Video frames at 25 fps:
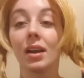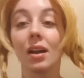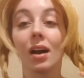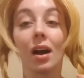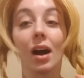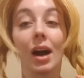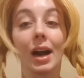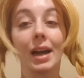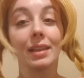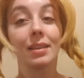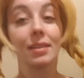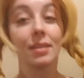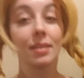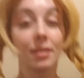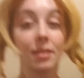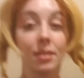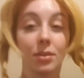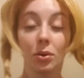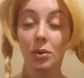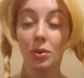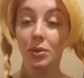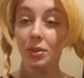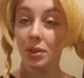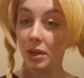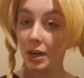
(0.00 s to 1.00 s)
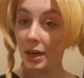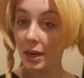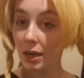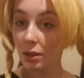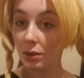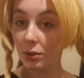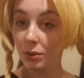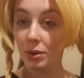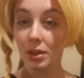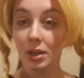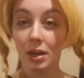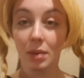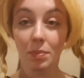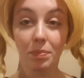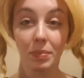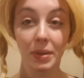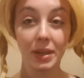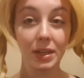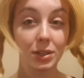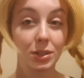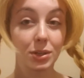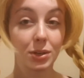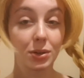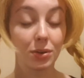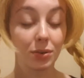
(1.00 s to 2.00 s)
I thought that I glued it a
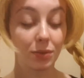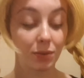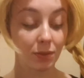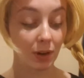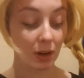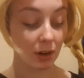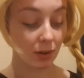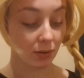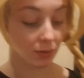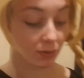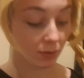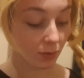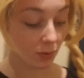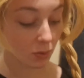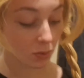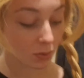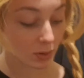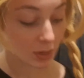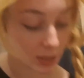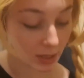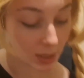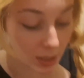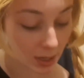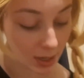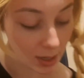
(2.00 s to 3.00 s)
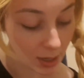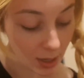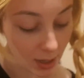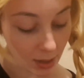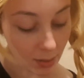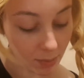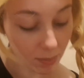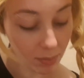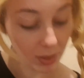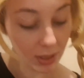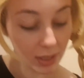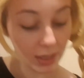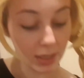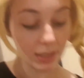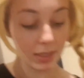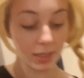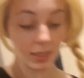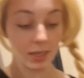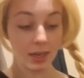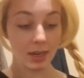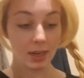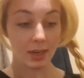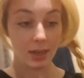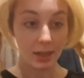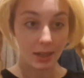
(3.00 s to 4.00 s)
bit too far forward,
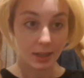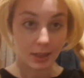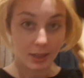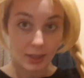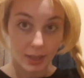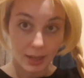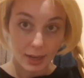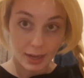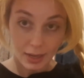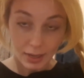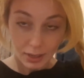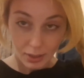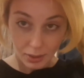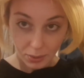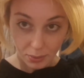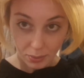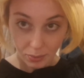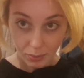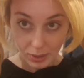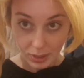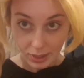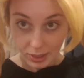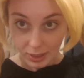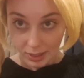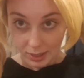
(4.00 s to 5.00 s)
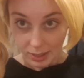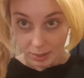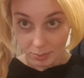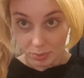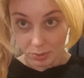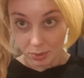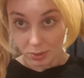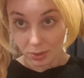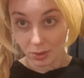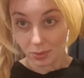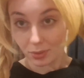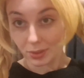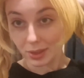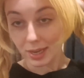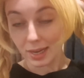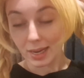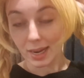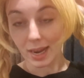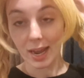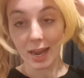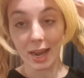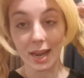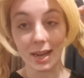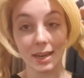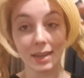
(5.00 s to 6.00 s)
but then when I put on the
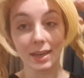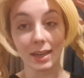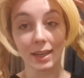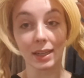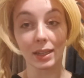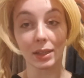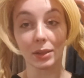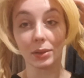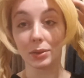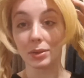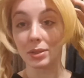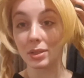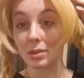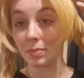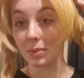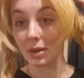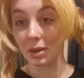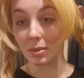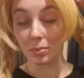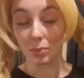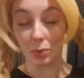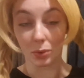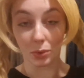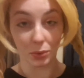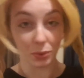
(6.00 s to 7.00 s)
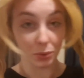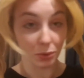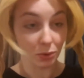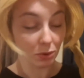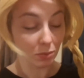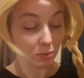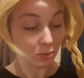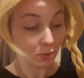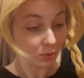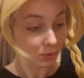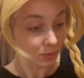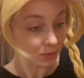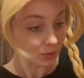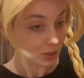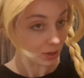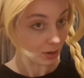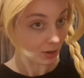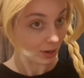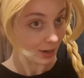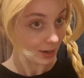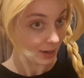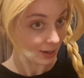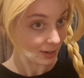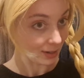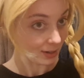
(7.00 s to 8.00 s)
hat, it looks a bit more normal.
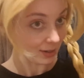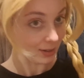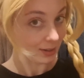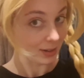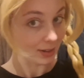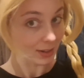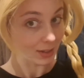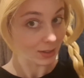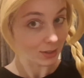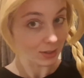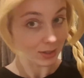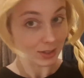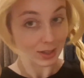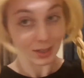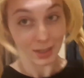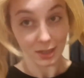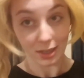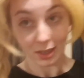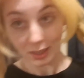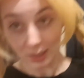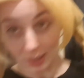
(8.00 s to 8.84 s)
Sorry, I can't actually